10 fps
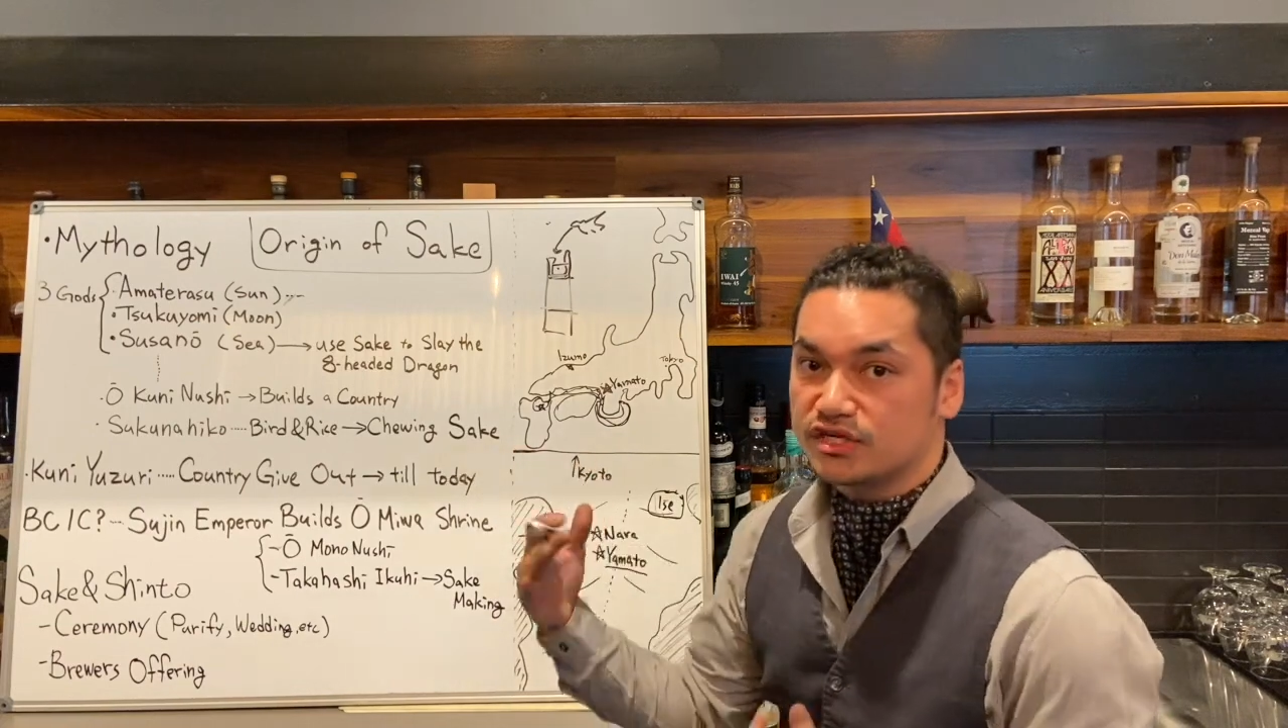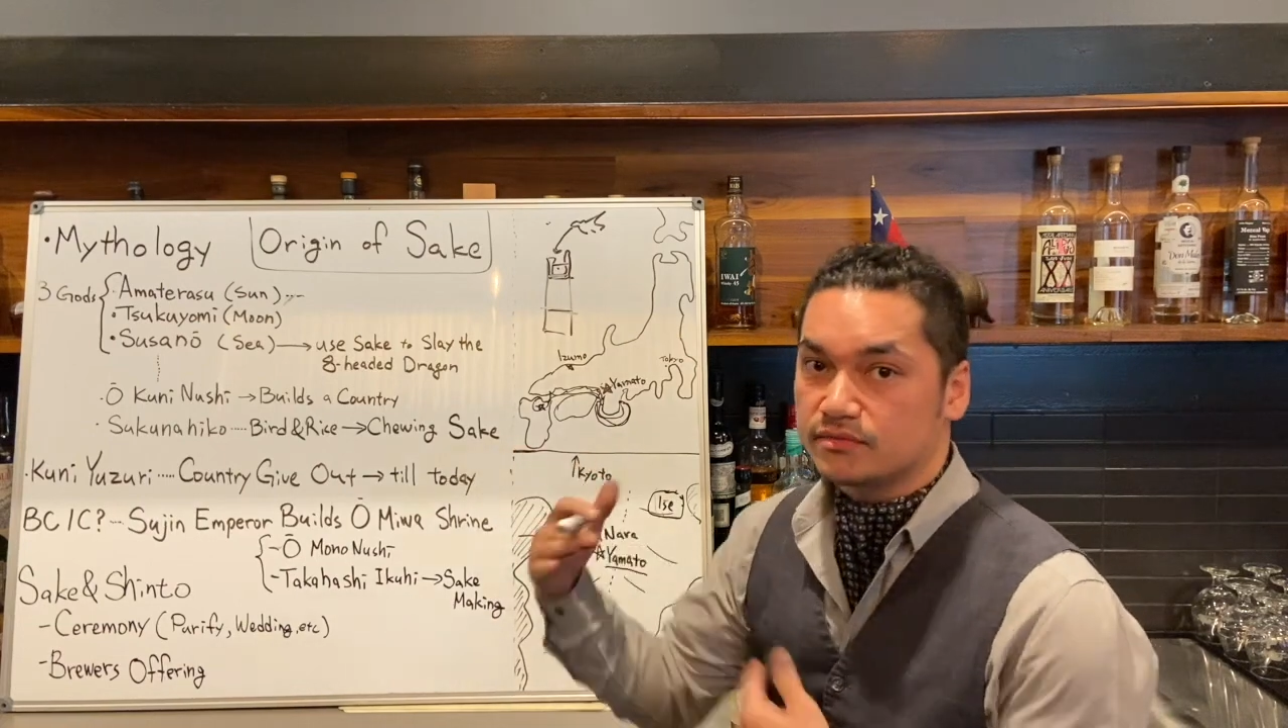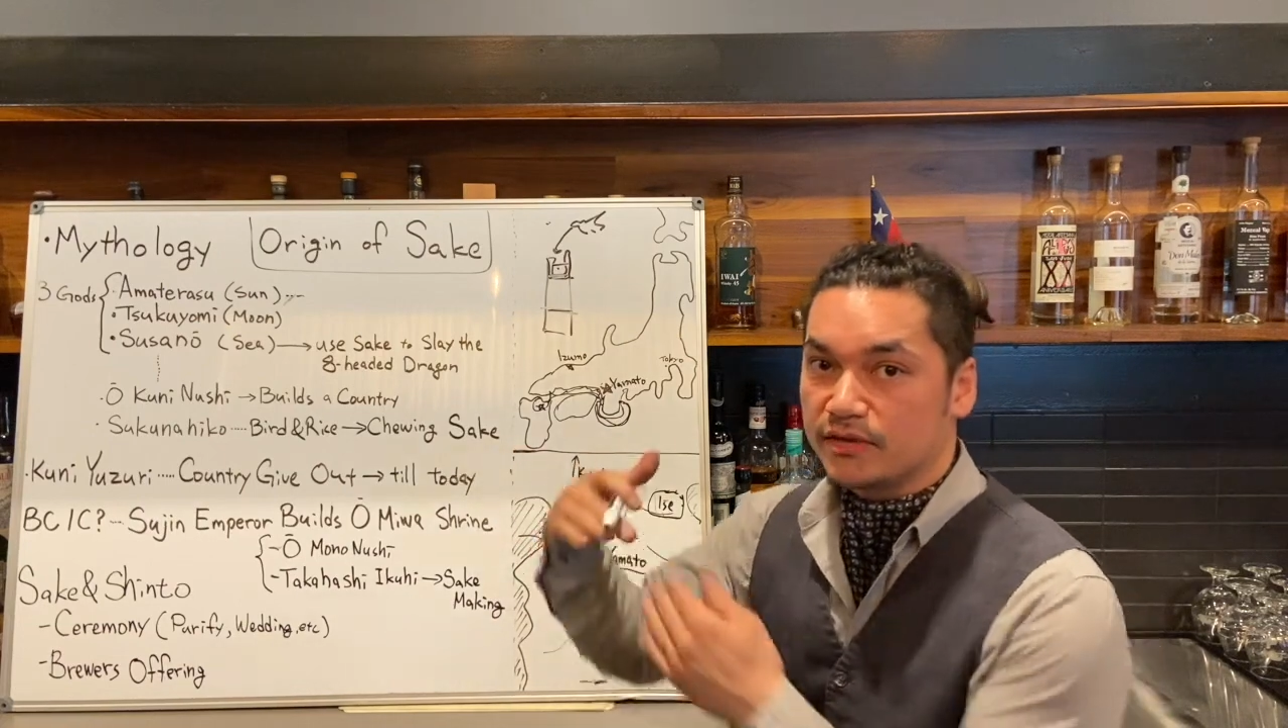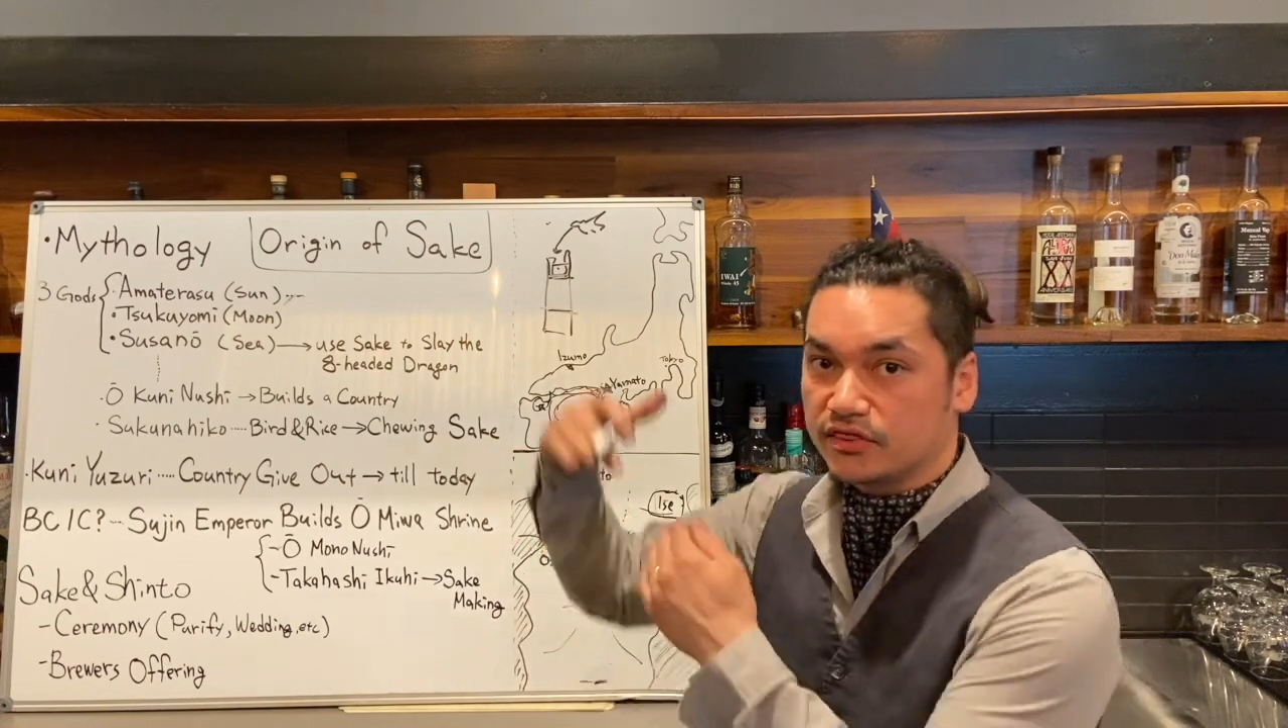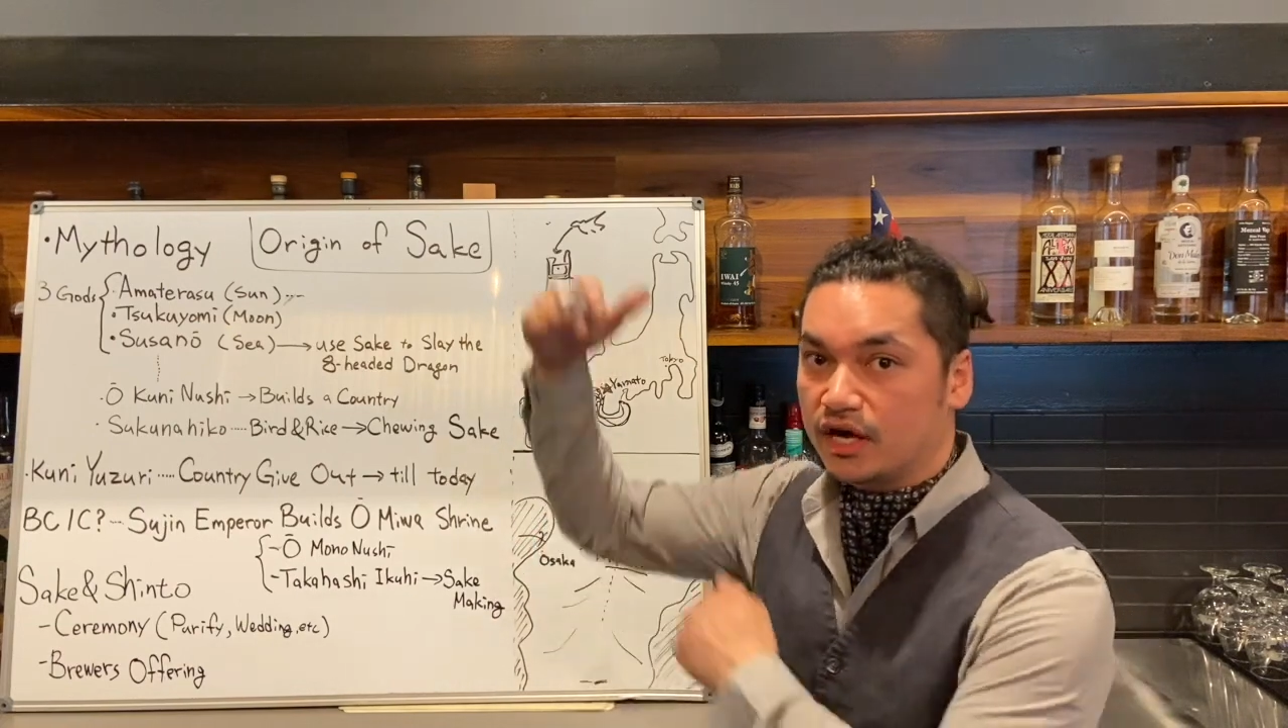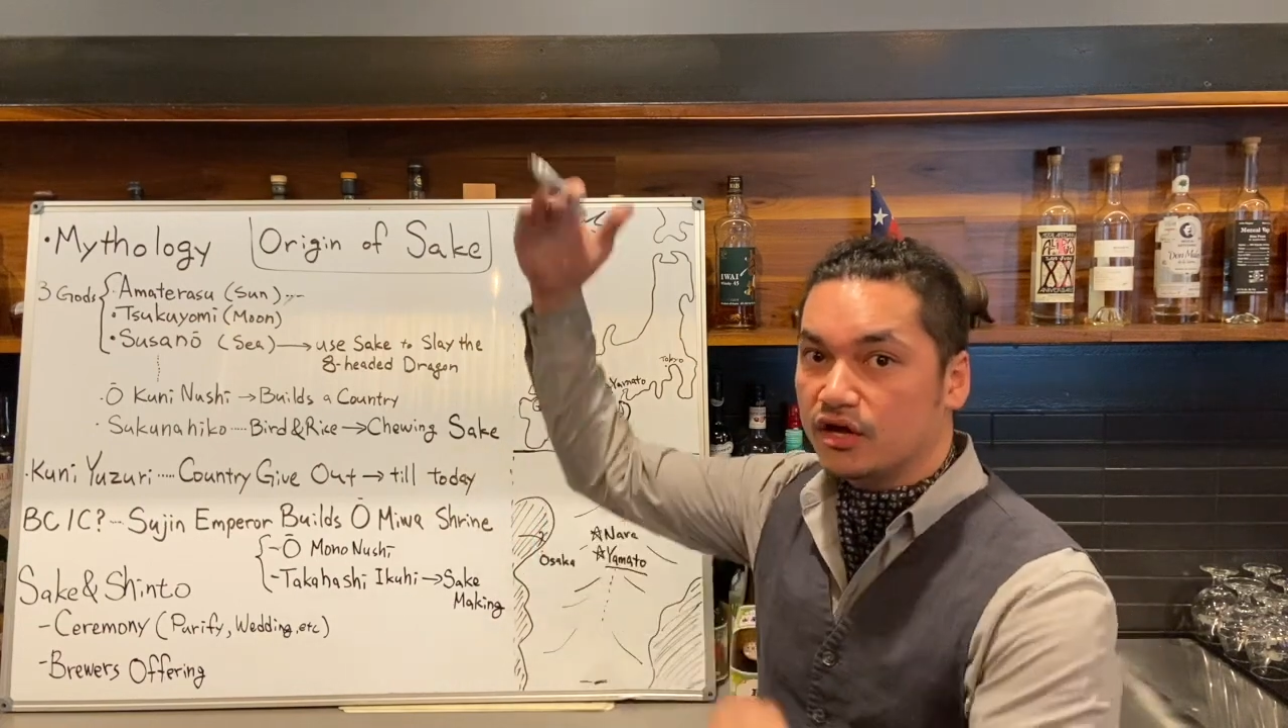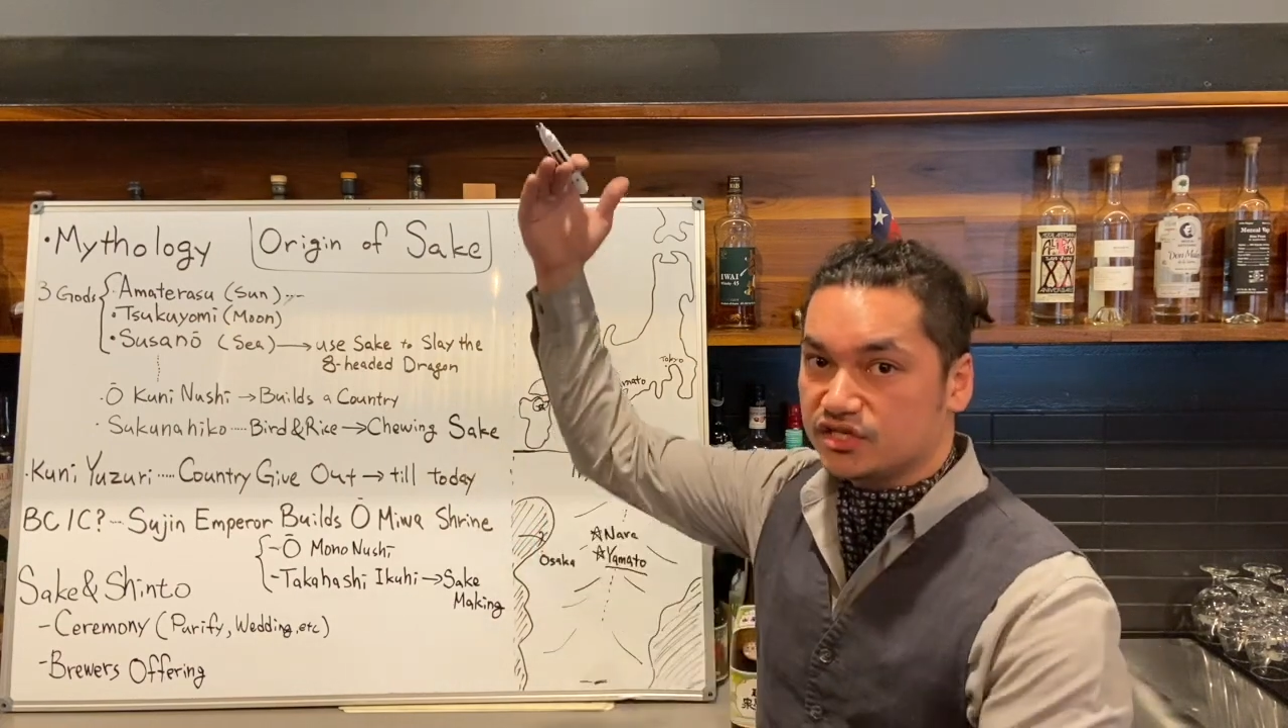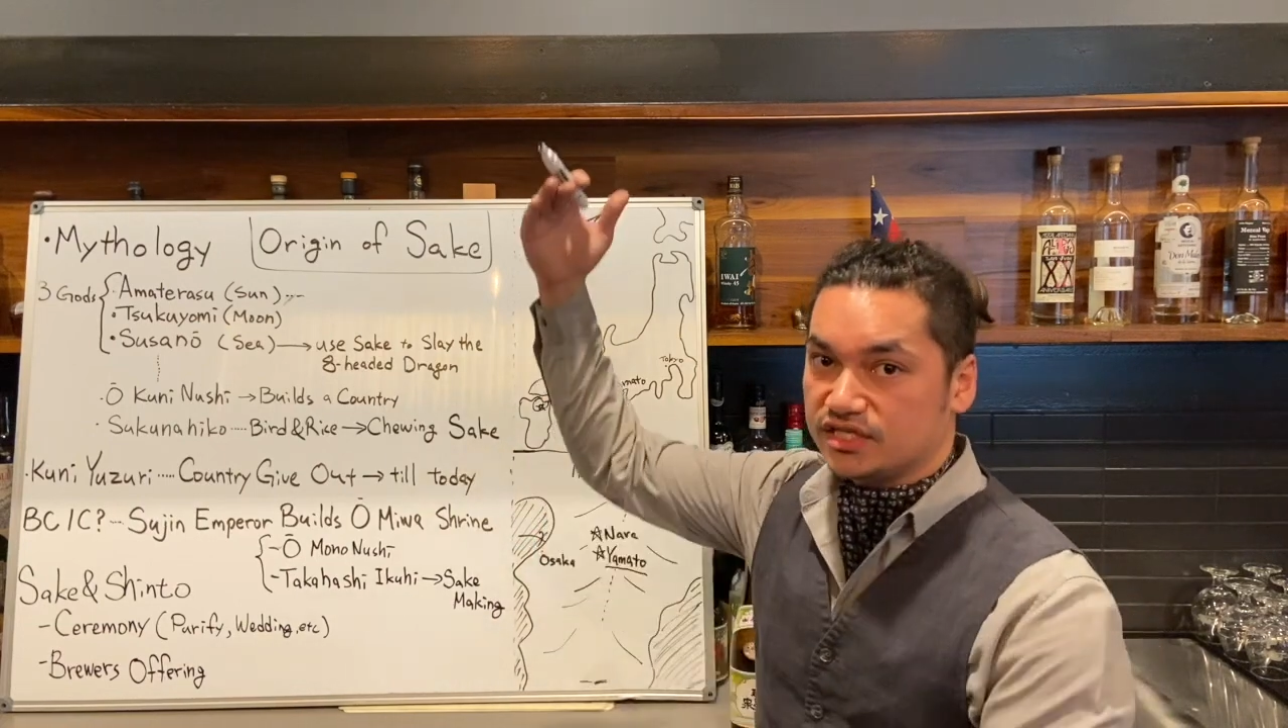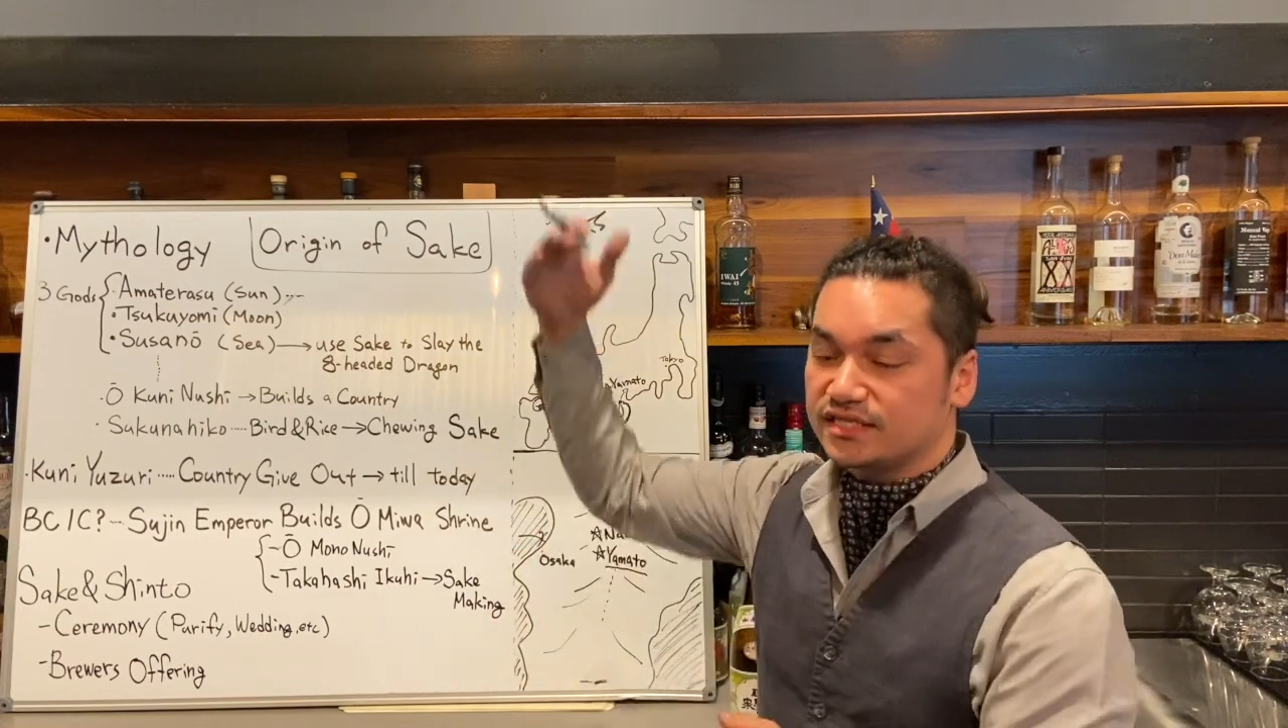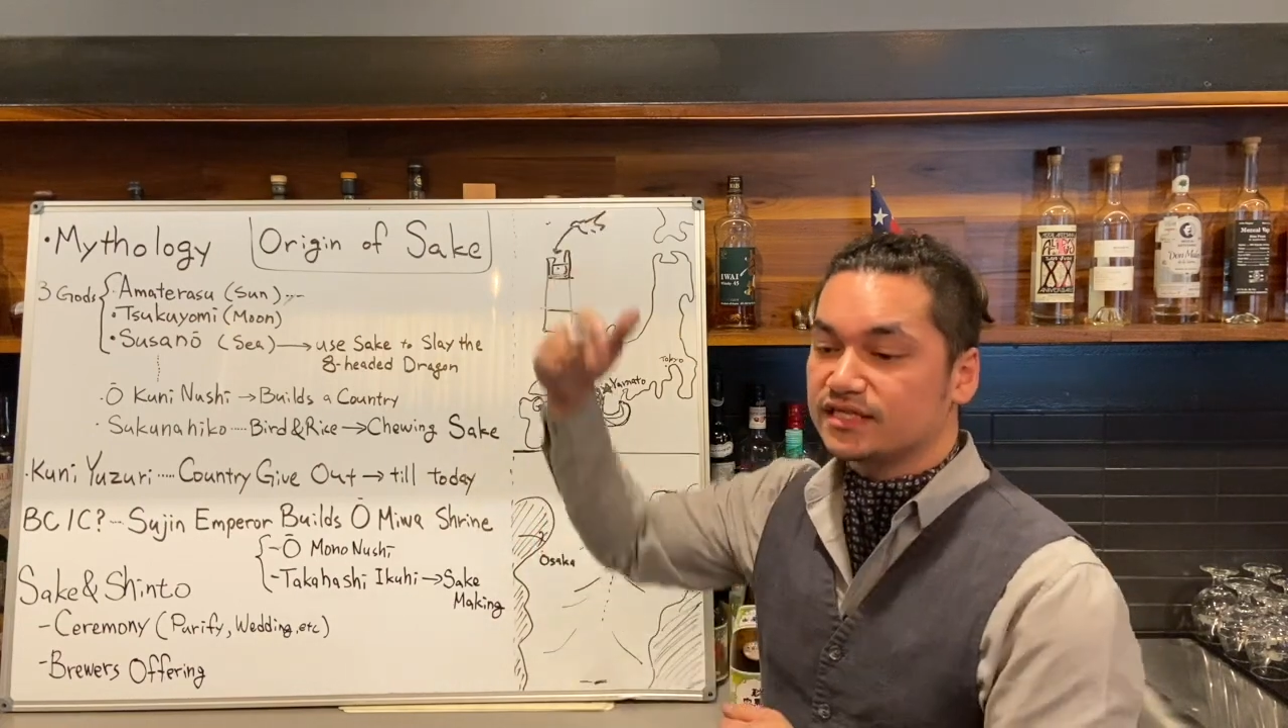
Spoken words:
it's mythology.